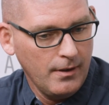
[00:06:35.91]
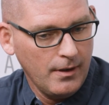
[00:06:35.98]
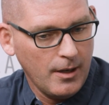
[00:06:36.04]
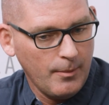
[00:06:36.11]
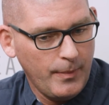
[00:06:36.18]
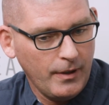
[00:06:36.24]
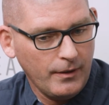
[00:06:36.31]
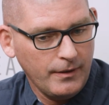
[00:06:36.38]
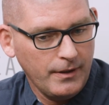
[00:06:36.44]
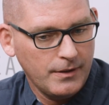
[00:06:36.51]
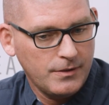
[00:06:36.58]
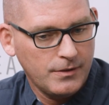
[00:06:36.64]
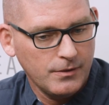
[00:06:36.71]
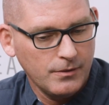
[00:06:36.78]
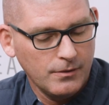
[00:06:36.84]
ability
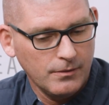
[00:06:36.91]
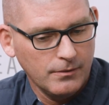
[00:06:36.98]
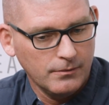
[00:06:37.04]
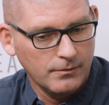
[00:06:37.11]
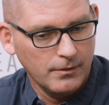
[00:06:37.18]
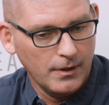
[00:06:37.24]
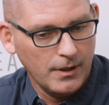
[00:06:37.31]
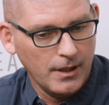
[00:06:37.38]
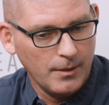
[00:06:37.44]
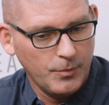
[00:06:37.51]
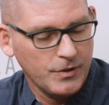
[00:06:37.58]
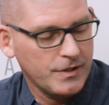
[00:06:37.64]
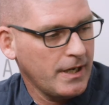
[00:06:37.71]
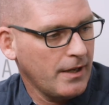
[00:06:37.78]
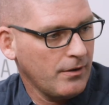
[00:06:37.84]
to
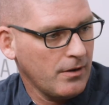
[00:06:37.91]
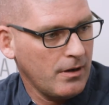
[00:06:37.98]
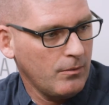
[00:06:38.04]
put together